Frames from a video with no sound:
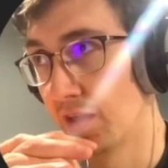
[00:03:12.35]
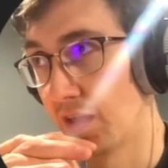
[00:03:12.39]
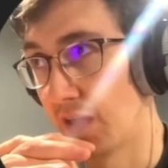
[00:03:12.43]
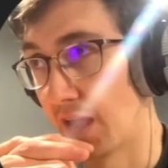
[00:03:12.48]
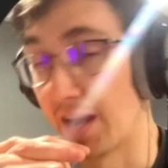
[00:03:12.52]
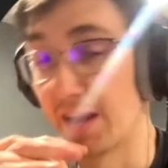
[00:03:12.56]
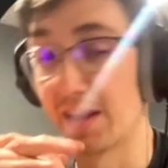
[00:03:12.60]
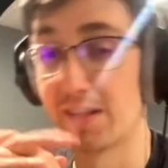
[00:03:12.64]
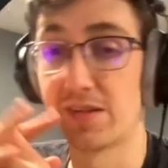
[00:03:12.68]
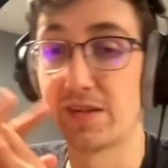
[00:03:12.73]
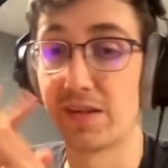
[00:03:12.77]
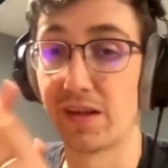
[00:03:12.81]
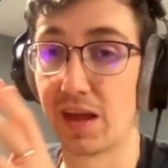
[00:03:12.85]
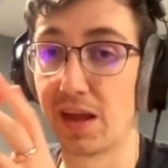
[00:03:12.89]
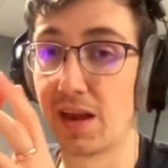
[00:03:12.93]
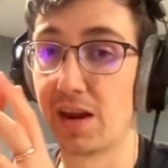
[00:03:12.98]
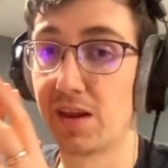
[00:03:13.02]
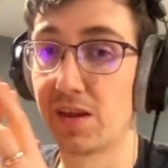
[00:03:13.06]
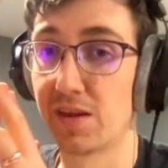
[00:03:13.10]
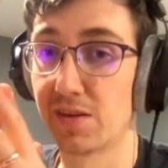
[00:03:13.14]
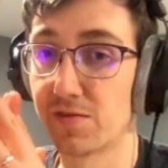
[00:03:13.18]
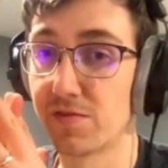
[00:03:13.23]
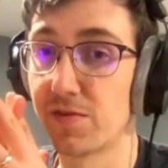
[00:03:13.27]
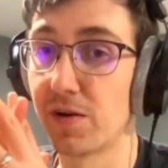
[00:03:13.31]
and it
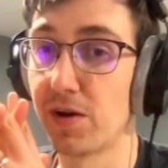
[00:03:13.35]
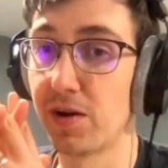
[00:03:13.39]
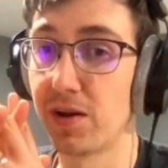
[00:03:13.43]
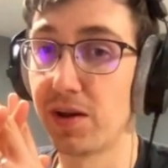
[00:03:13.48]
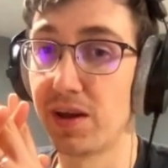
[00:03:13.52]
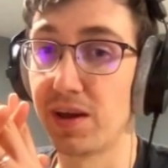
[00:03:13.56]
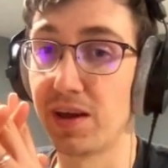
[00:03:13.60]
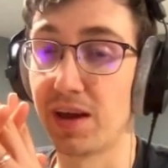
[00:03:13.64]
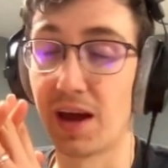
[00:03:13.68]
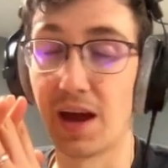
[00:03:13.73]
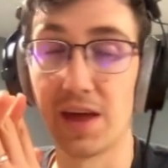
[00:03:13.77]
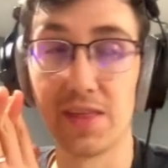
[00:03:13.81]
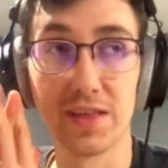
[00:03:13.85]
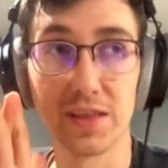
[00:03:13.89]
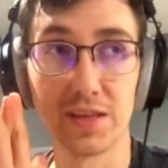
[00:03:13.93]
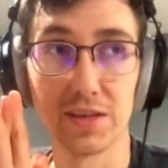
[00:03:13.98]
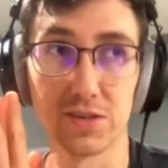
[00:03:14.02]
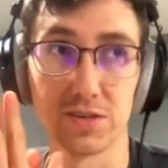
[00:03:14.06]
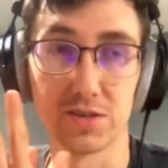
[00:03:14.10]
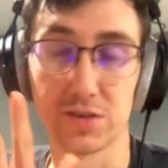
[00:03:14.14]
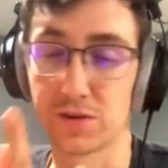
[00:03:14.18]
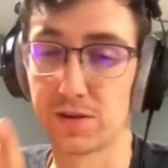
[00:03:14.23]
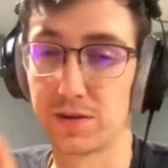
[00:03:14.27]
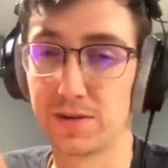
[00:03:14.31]
is very, I think this
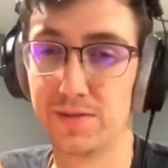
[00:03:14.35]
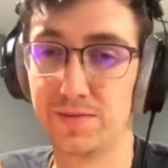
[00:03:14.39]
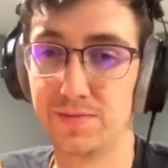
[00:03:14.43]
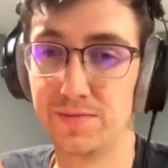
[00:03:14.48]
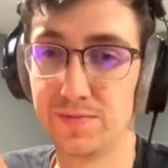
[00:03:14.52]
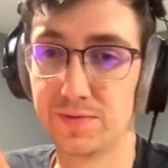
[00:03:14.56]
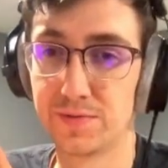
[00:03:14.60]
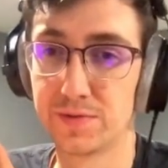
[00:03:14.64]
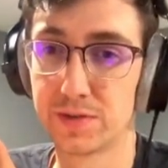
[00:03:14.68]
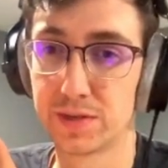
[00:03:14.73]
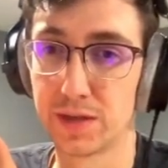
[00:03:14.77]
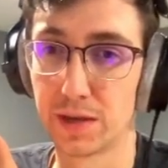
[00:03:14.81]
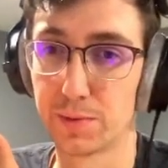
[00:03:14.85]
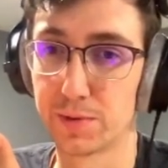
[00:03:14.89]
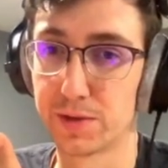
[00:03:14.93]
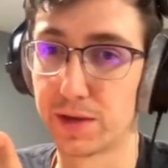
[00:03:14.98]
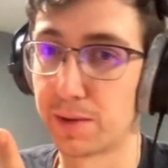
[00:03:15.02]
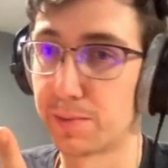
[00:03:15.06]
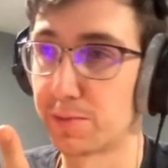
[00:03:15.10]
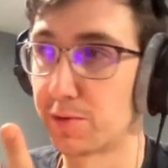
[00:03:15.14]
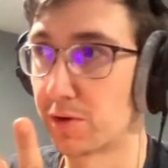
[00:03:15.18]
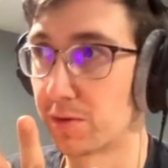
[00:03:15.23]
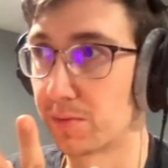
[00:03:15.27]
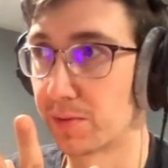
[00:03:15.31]
is a good
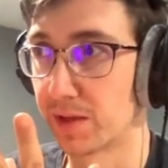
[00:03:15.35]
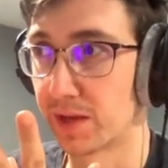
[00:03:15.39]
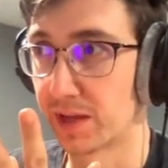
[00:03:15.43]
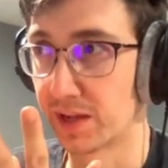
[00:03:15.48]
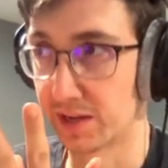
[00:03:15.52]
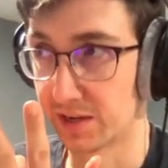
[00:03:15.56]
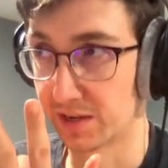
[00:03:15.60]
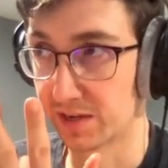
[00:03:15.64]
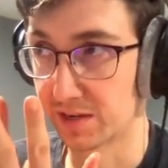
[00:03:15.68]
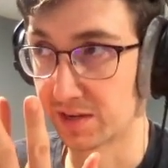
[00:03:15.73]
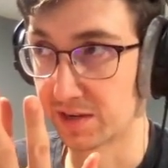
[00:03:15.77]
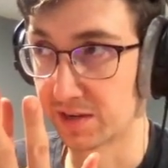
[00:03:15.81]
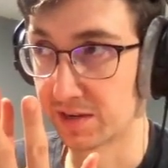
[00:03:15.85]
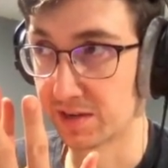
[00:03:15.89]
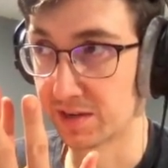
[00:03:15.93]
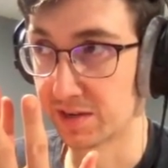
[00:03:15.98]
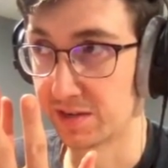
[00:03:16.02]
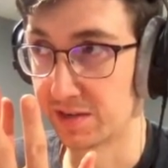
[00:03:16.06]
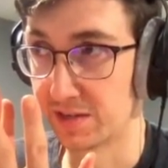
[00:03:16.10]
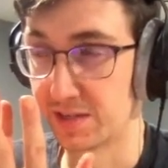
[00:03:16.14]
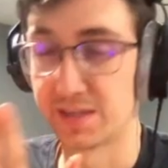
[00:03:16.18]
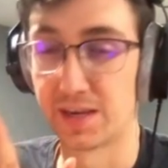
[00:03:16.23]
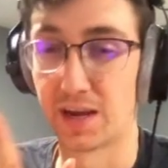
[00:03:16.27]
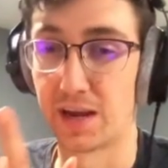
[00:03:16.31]
tabletop role playing
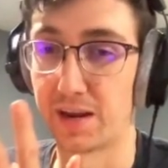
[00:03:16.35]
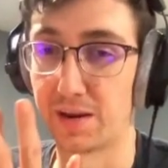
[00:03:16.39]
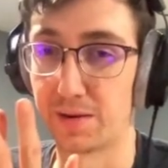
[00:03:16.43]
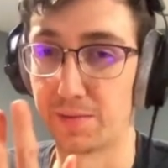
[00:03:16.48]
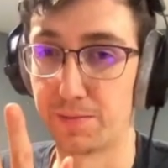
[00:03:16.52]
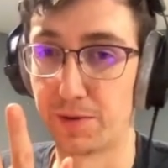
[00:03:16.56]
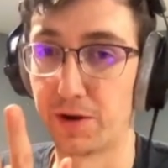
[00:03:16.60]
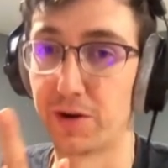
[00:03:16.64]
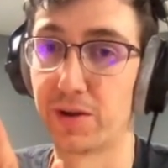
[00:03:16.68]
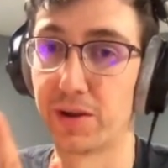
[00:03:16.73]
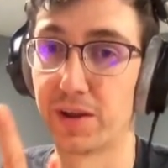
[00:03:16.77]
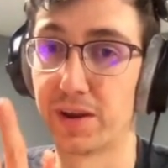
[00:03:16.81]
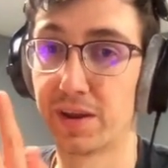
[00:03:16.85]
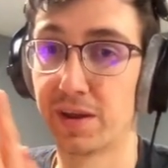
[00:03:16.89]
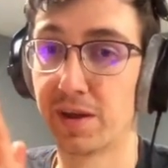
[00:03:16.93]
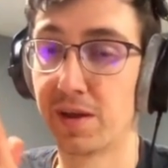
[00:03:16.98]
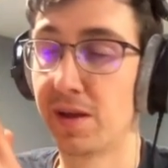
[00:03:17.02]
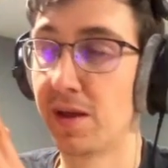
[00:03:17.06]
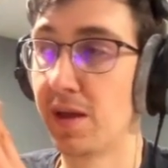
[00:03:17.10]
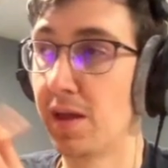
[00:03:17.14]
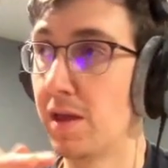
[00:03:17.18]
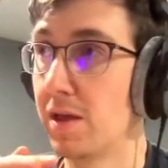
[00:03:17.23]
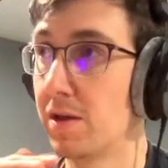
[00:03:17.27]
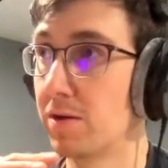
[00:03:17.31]
design period,
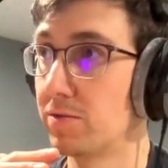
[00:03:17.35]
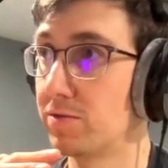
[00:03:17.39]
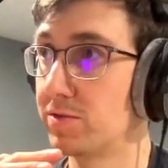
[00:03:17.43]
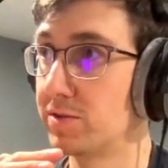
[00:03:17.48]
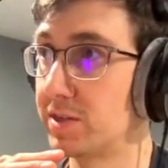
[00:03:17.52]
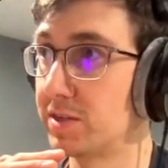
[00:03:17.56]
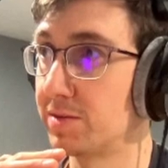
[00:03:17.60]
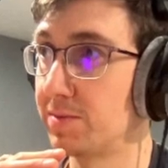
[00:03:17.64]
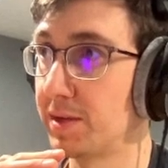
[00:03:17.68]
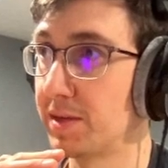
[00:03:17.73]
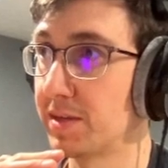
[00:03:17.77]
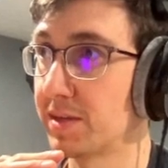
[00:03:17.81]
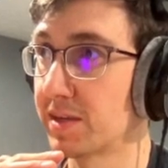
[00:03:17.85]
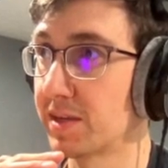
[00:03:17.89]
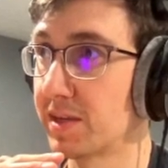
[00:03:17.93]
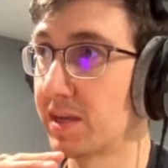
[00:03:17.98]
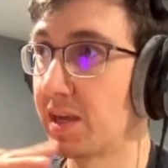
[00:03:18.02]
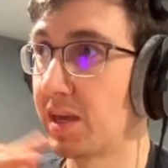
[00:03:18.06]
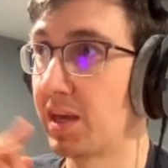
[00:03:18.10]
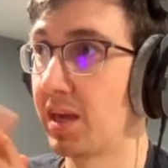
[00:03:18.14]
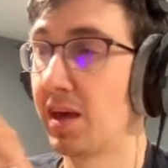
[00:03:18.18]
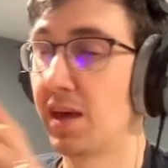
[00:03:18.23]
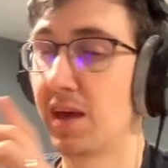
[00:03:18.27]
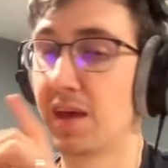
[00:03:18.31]
which is
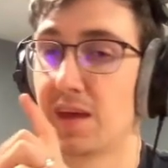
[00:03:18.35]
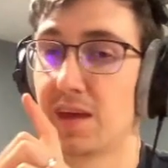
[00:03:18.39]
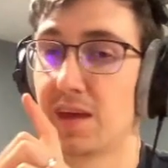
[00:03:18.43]
basically